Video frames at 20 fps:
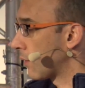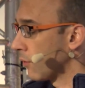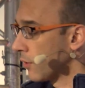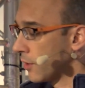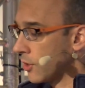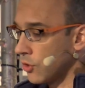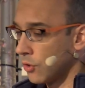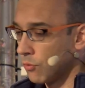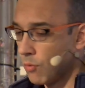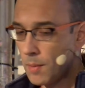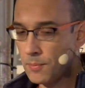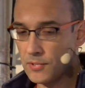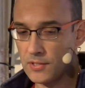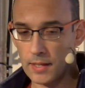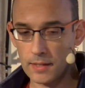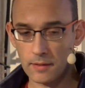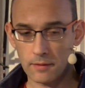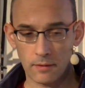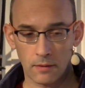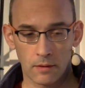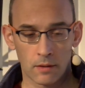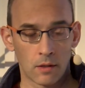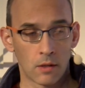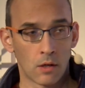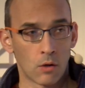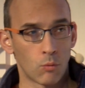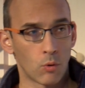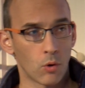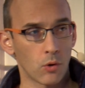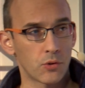Foundation website.
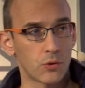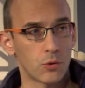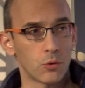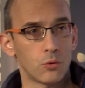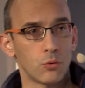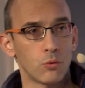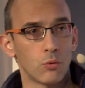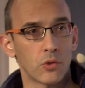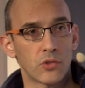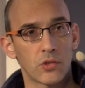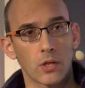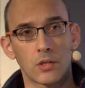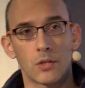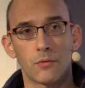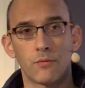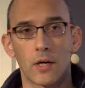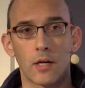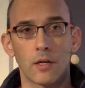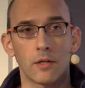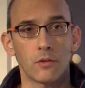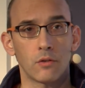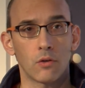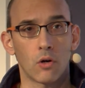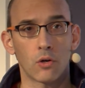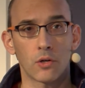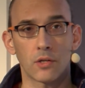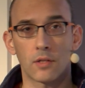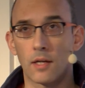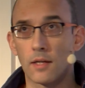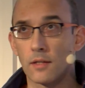We also do a certified
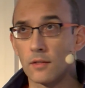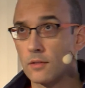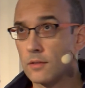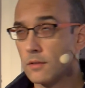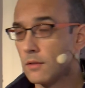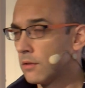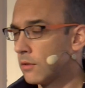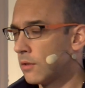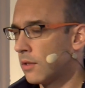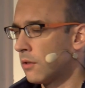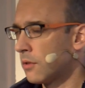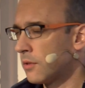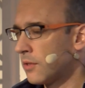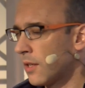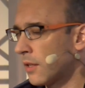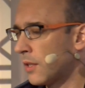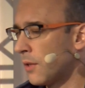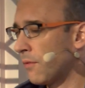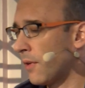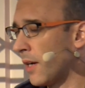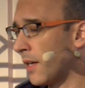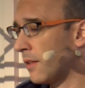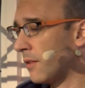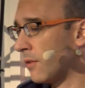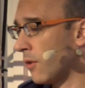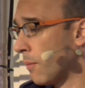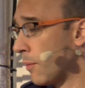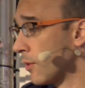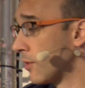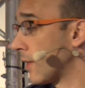
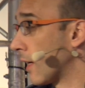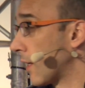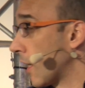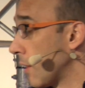OpenStack